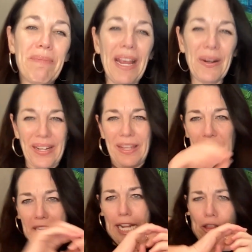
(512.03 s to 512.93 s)
made one that
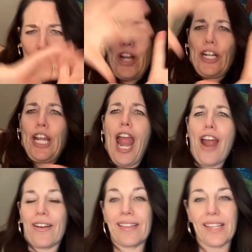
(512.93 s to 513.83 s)
was like the
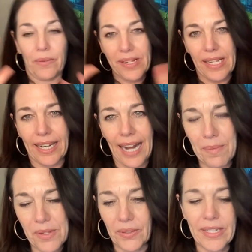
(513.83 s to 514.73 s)
Karens, and it was like
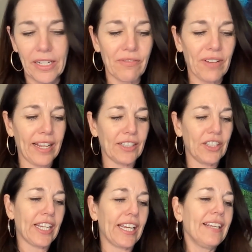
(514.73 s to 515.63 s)
absolutely terrifying
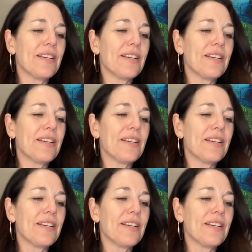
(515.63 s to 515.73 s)
looking,